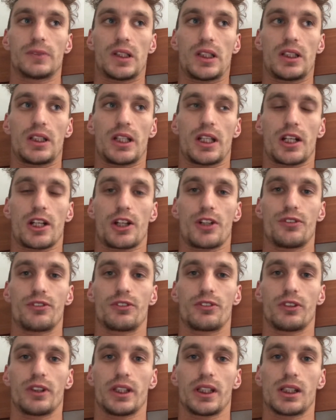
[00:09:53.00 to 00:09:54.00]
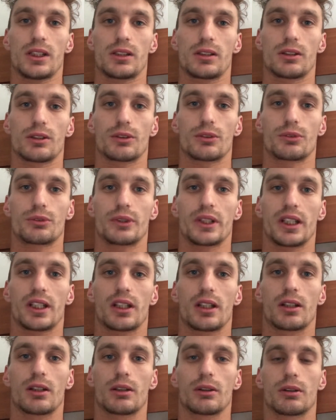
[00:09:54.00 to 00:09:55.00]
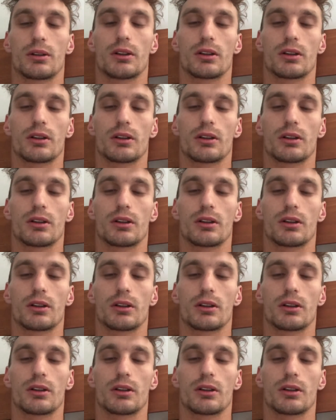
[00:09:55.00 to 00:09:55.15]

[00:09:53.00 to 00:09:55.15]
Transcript: yeah, hopefully Rick